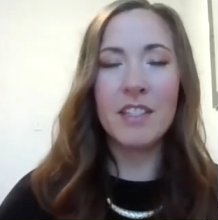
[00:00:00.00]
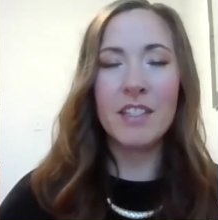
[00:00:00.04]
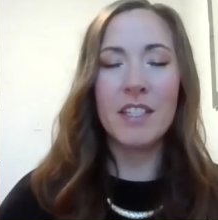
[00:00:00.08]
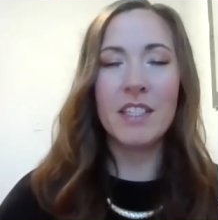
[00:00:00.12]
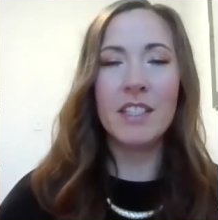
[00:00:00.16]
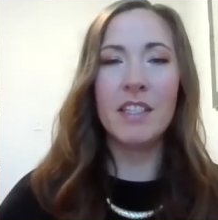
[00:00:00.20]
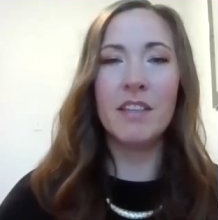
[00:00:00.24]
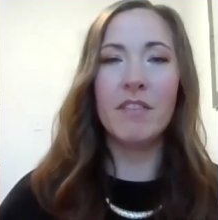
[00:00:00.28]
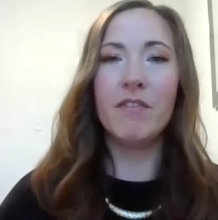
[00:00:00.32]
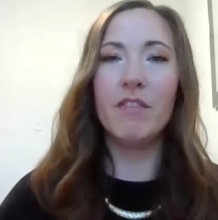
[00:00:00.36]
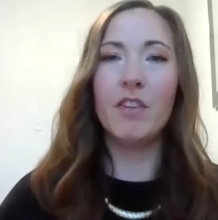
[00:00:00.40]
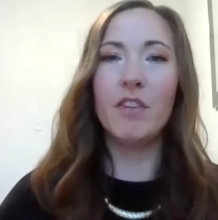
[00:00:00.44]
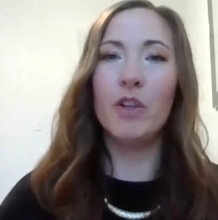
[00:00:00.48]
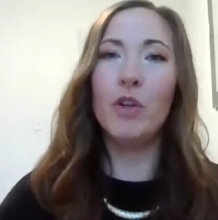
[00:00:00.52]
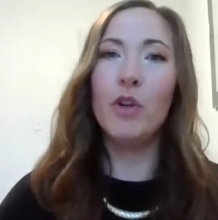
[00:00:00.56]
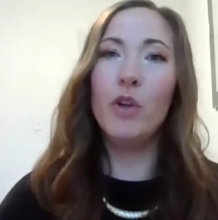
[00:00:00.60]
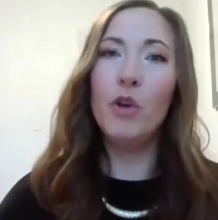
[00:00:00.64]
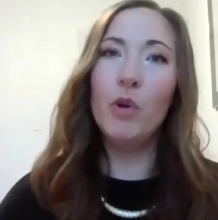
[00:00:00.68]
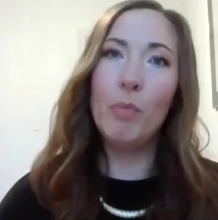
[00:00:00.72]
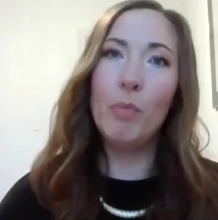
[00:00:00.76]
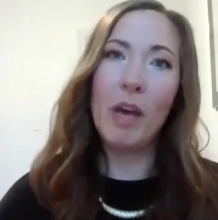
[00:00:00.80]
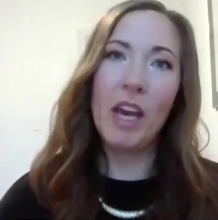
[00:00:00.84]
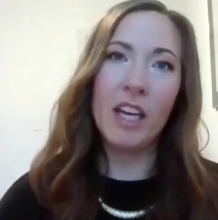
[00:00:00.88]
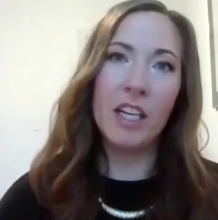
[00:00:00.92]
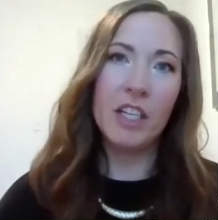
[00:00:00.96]
Is it for new
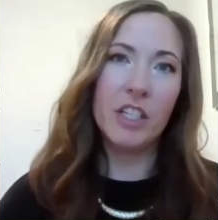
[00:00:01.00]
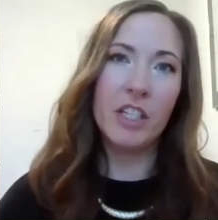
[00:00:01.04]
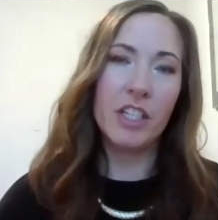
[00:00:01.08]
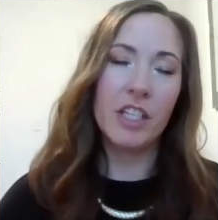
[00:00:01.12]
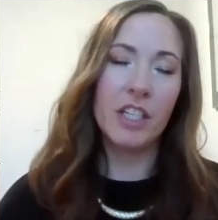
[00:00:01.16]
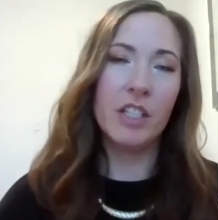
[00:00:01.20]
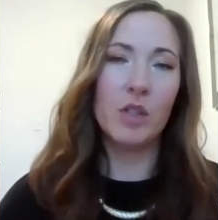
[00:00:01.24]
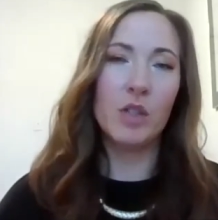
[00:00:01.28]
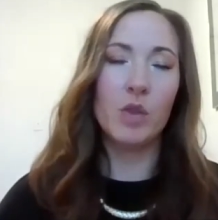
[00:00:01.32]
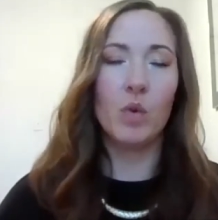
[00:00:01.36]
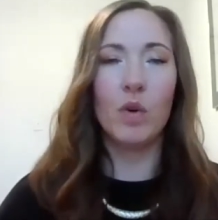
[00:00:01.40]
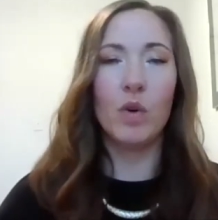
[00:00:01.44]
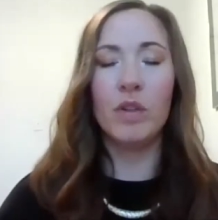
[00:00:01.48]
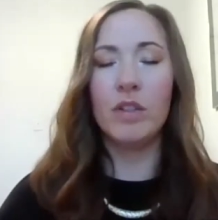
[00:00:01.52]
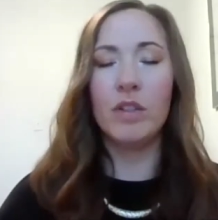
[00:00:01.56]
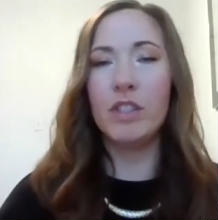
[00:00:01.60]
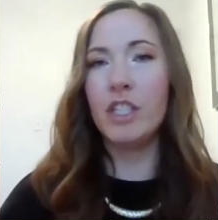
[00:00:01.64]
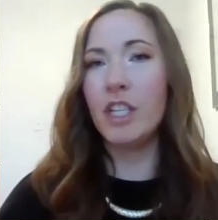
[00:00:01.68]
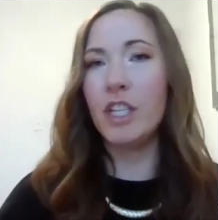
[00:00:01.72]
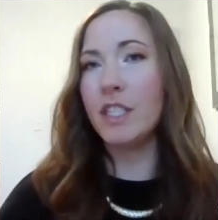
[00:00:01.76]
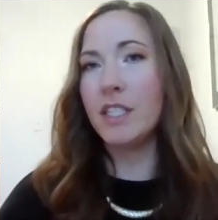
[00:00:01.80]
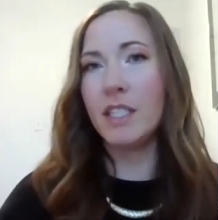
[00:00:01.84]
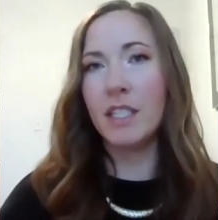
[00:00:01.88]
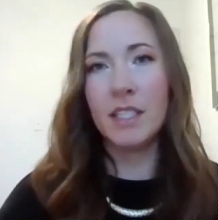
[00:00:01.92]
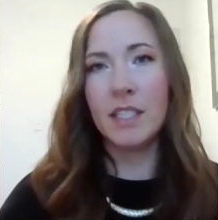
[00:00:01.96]
patients or
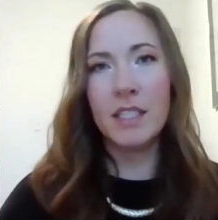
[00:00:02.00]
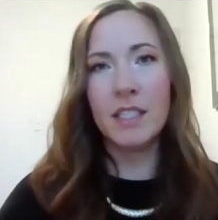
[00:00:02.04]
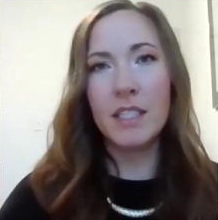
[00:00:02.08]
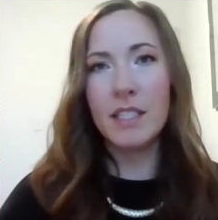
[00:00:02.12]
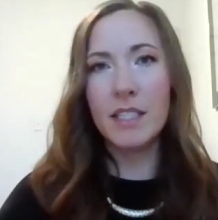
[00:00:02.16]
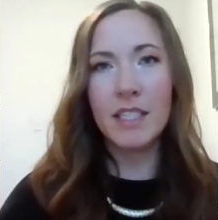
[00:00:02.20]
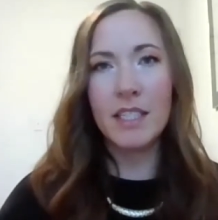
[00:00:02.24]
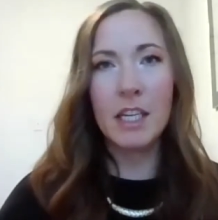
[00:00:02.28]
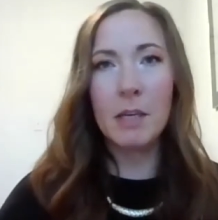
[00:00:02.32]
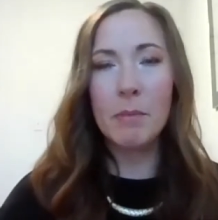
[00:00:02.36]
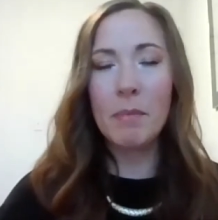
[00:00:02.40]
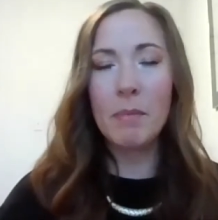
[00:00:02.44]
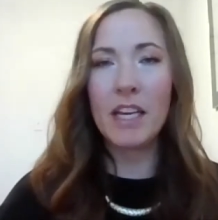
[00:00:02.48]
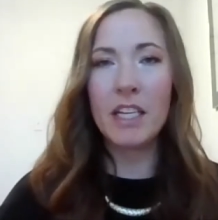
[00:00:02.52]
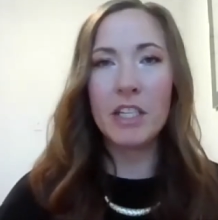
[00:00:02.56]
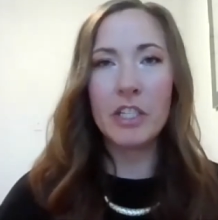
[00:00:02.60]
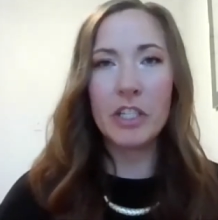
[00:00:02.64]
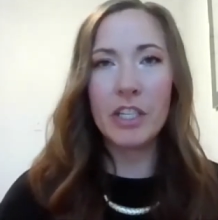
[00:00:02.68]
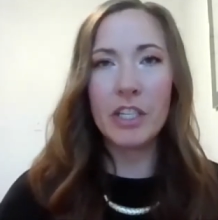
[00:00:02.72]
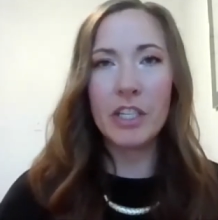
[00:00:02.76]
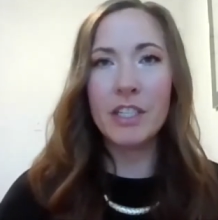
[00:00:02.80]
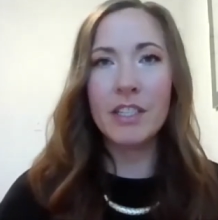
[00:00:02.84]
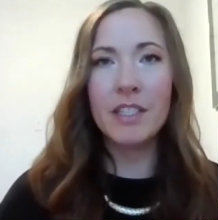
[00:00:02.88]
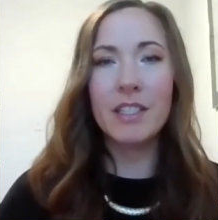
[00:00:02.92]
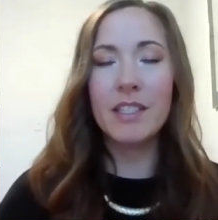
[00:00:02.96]
just existing
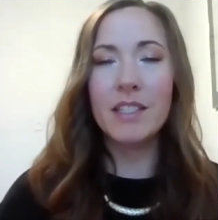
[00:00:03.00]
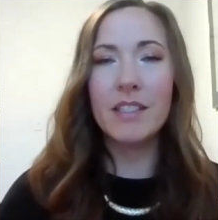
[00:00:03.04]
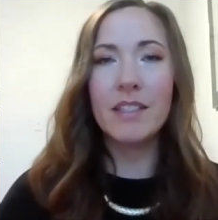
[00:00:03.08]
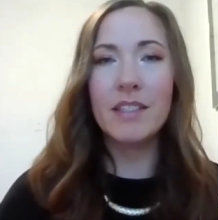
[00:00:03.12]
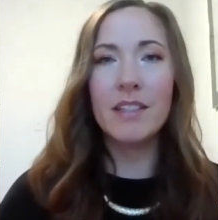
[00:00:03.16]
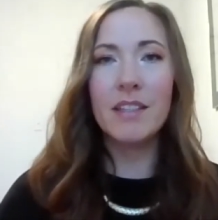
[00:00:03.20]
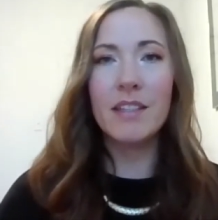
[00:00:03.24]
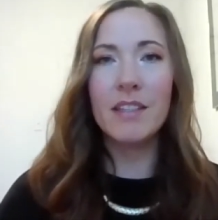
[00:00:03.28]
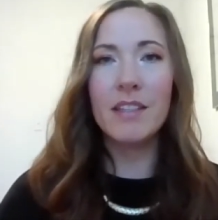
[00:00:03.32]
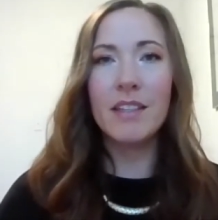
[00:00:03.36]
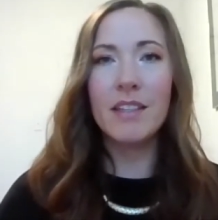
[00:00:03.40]
patients?